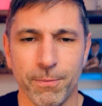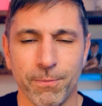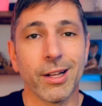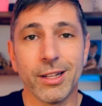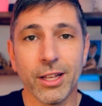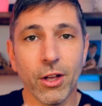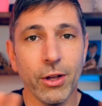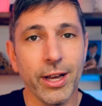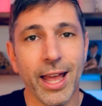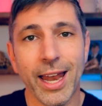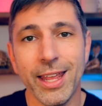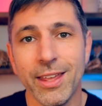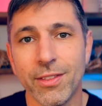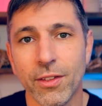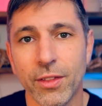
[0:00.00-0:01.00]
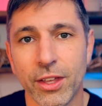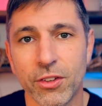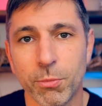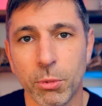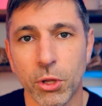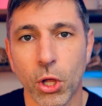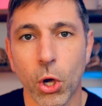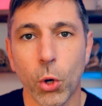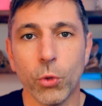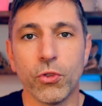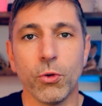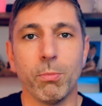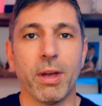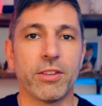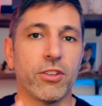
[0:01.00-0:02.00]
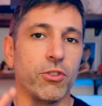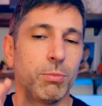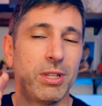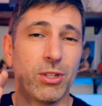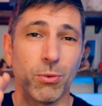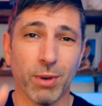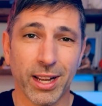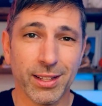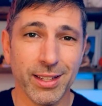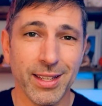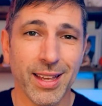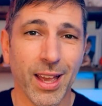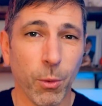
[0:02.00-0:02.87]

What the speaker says: Click on any of the links below to message me directly, and